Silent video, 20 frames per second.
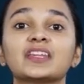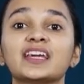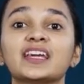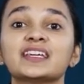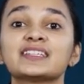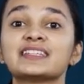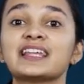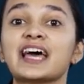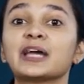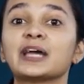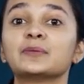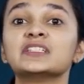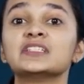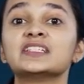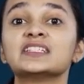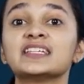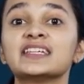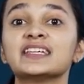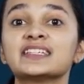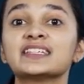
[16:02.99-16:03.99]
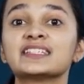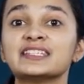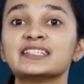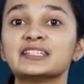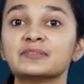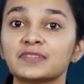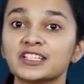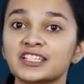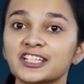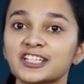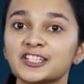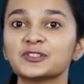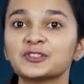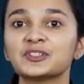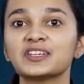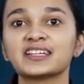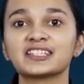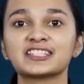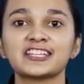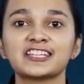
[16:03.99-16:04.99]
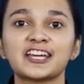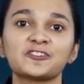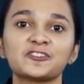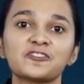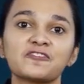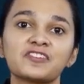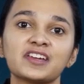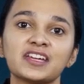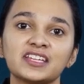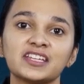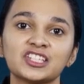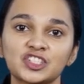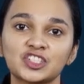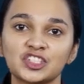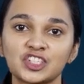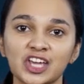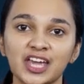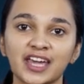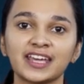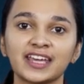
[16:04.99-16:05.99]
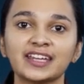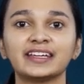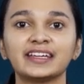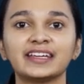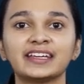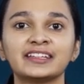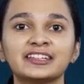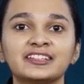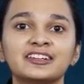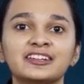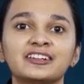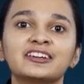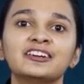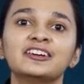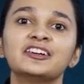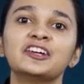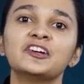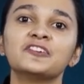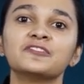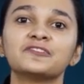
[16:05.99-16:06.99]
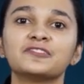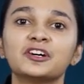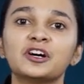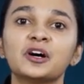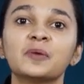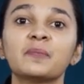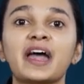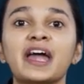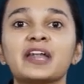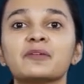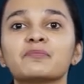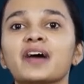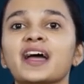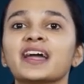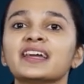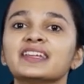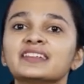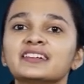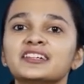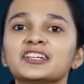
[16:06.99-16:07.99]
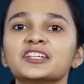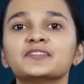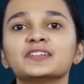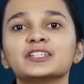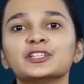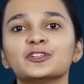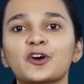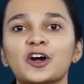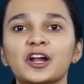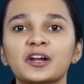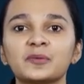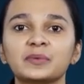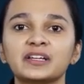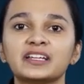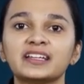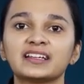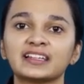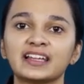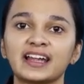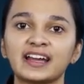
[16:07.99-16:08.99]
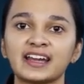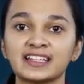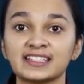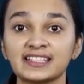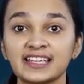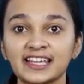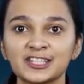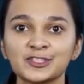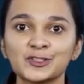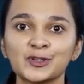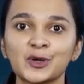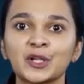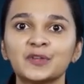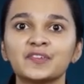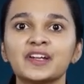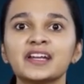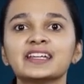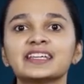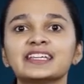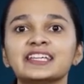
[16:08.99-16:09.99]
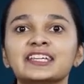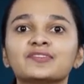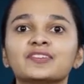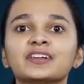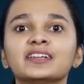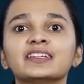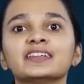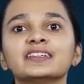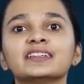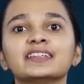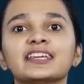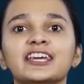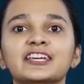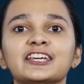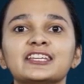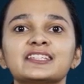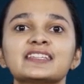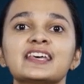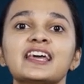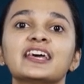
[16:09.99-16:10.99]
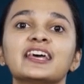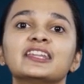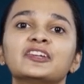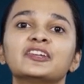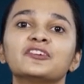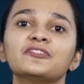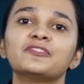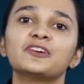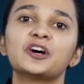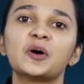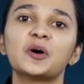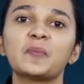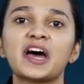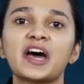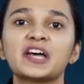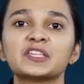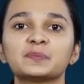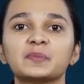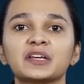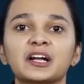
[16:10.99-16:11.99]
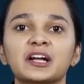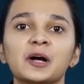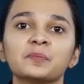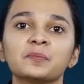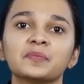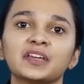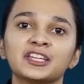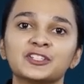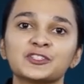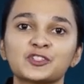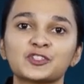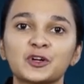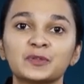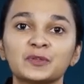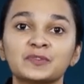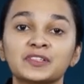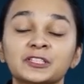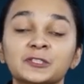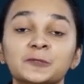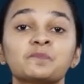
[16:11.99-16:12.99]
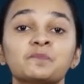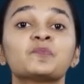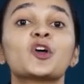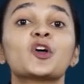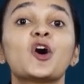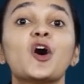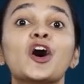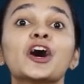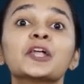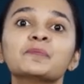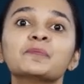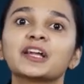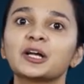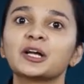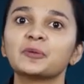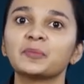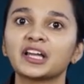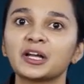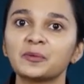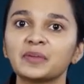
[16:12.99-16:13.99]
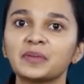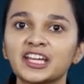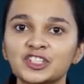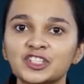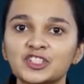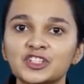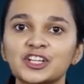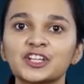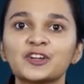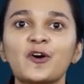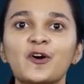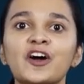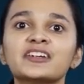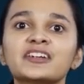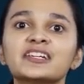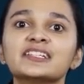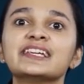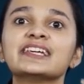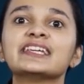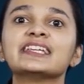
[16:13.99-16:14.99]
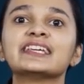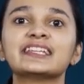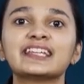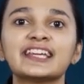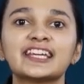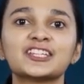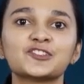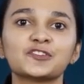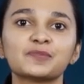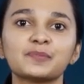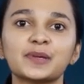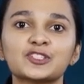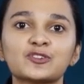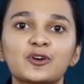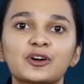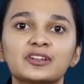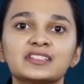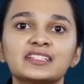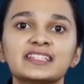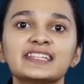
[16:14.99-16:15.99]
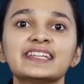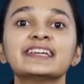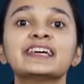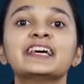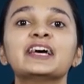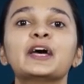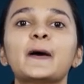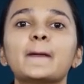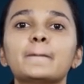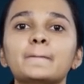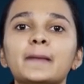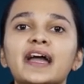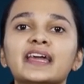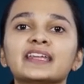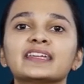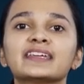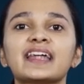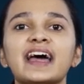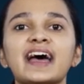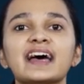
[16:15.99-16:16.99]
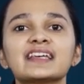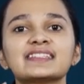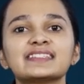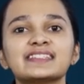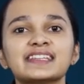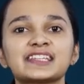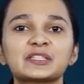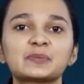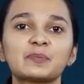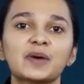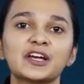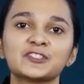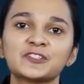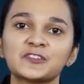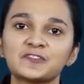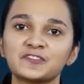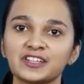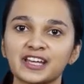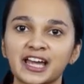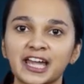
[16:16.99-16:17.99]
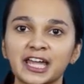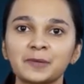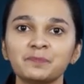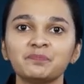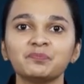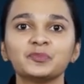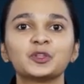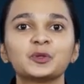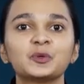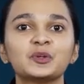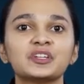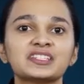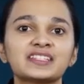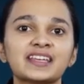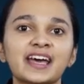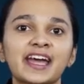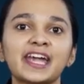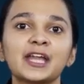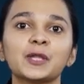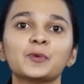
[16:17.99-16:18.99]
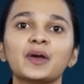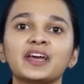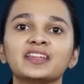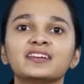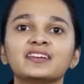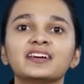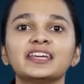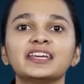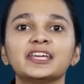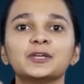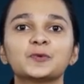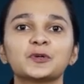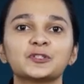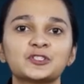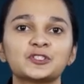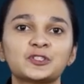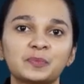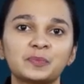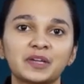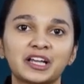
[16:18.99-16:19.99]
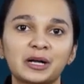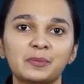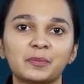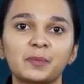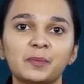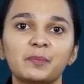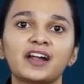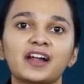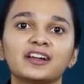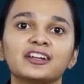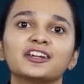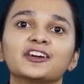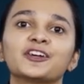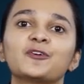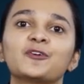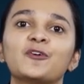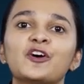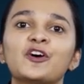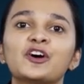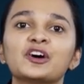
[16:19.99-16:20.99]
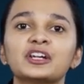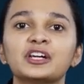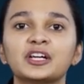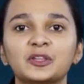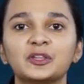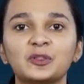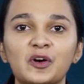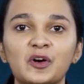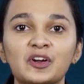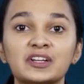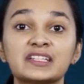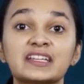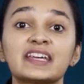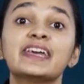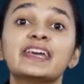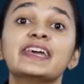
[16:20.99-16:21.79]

His liability is limited to the extent of his share in the firm and minor will not be declared as insolvent even in case the firm has become insolvent. On becoming a major, on attaining the age of majority, minor has 6 months of time to decide whether he wants to become a partner or not.